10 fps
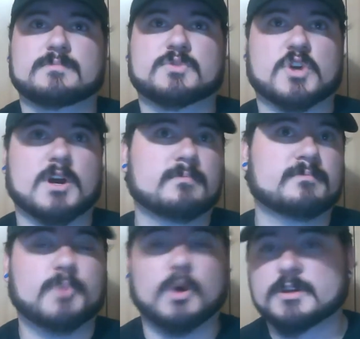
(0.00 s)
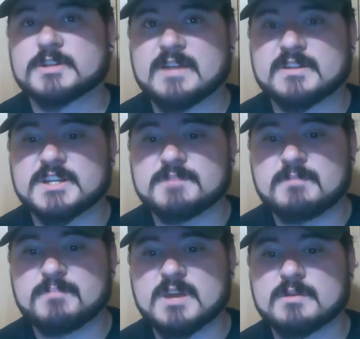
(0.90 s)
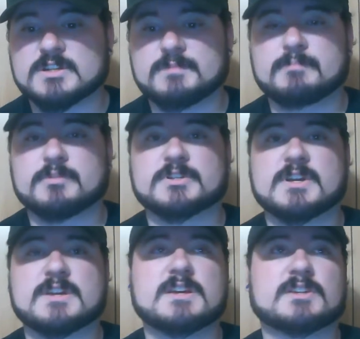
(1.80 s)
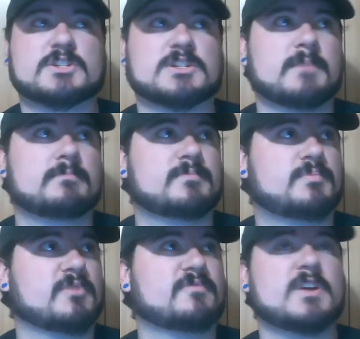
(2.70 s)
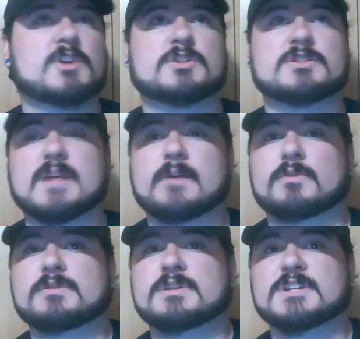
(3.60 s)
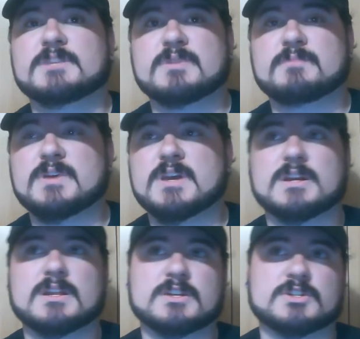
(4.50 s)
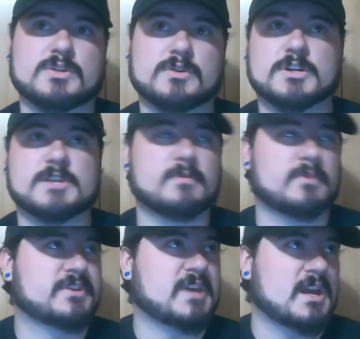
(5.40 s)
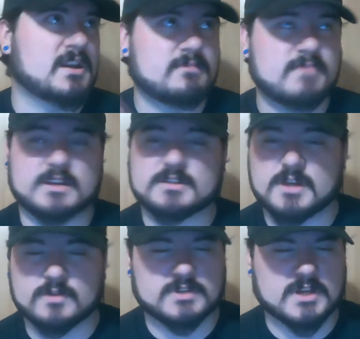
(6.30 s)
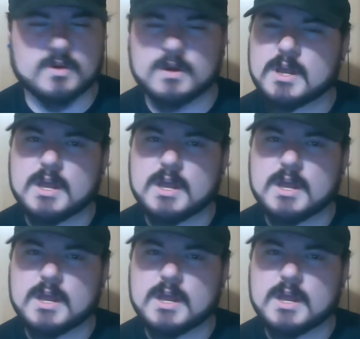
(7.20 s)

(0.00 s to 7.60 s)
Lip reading: Trump pulled us out of the TPP, and some people are saying he has slipped provisions that were in the TPP into this new agreement with Canada and Mexico. So,